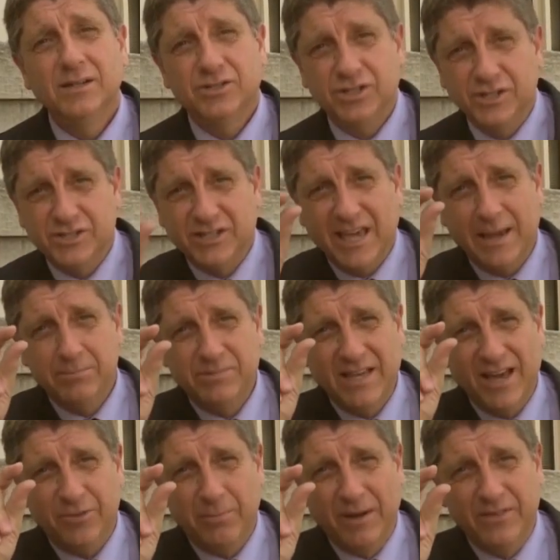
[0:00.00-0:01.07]
She escaped
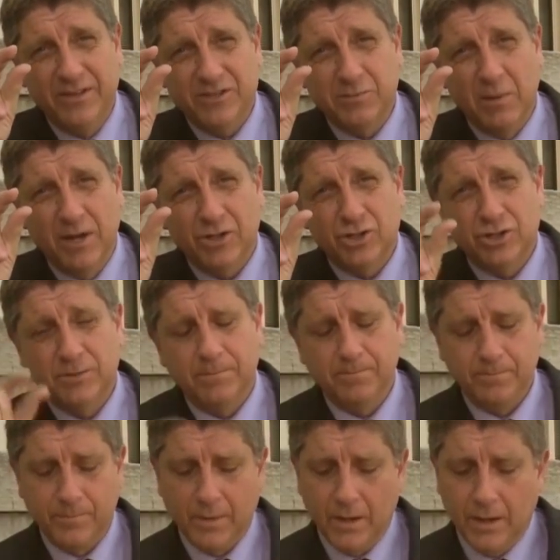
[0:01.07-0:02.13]
death by this much.
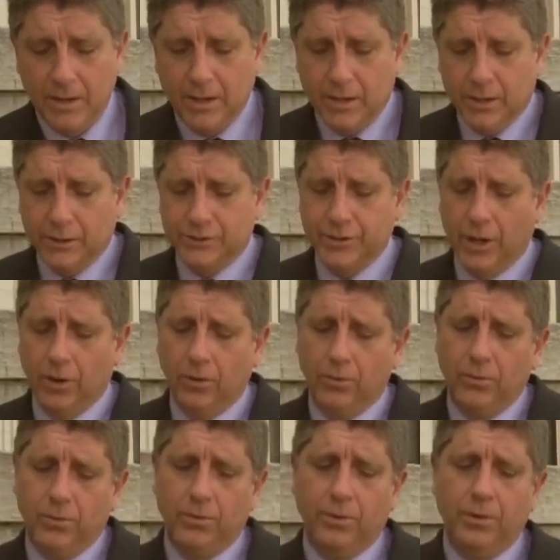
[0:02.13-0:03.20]

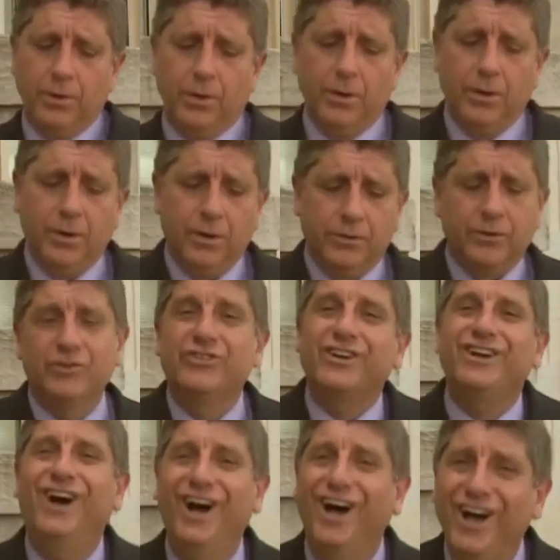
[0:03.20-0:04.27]
So there's a
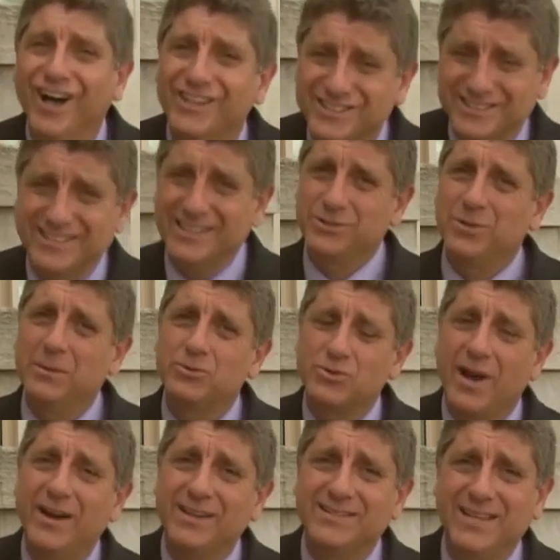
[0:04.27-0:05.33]
cost. That's what I'm
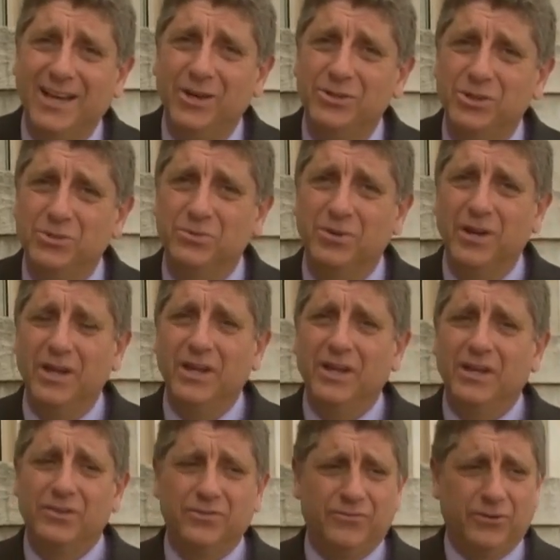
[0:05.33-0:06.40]
trying to tell you.
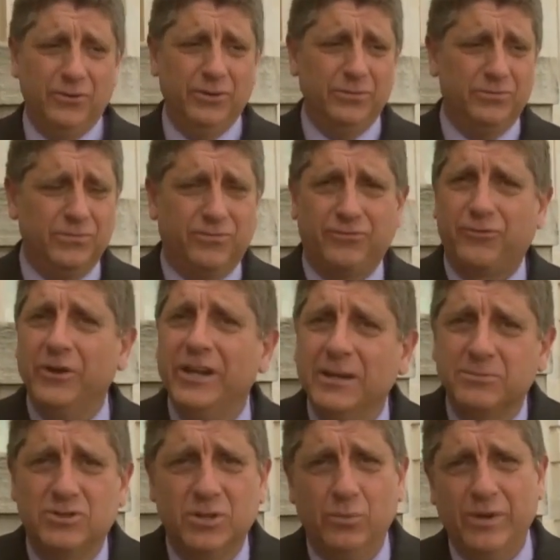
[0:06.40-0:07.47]
For the
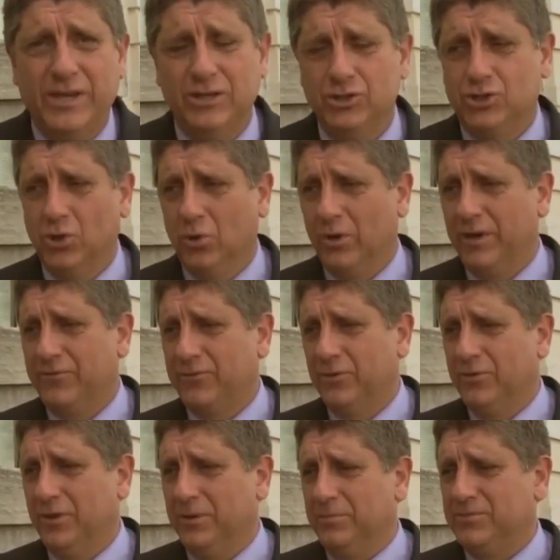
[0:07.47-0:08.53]
freedoms that we enjoy,
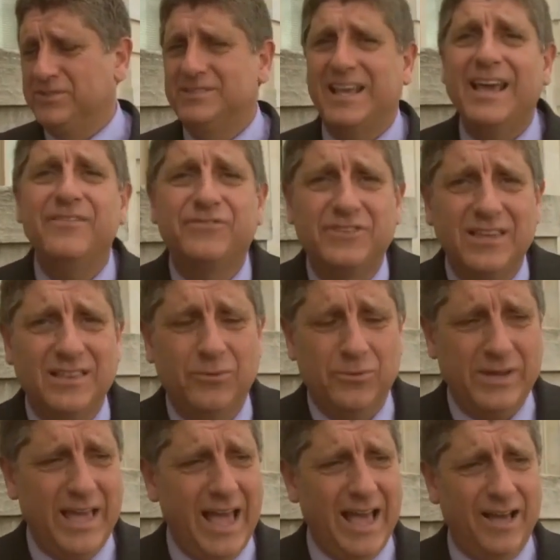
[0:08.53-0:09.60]
for the safety that
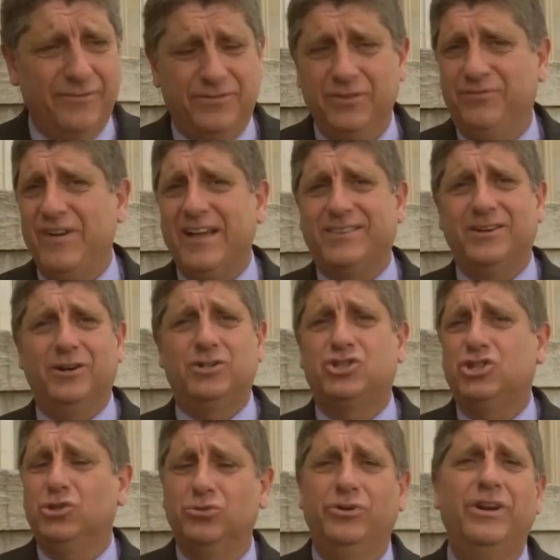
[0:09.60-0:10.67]
we have, the fact that our
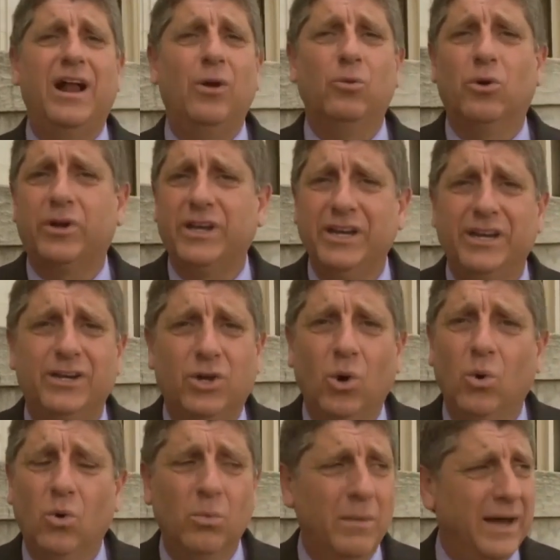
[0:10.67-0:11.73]
children are not working in
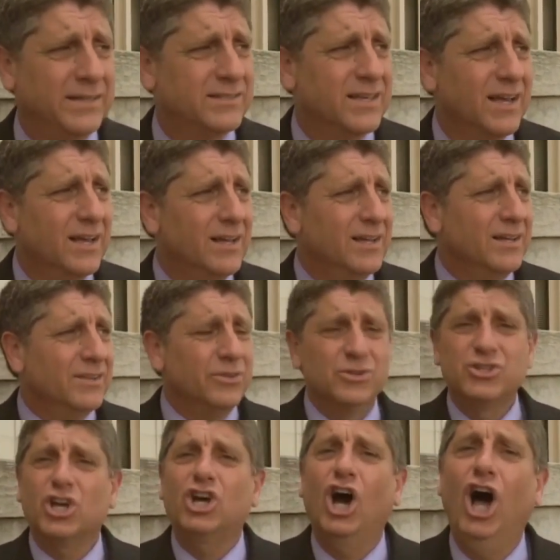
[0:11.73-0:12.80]
coal mines,
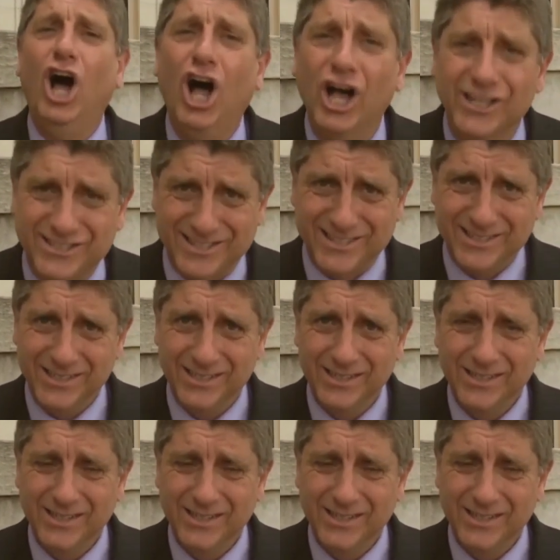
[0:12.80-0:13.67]
there's a cost.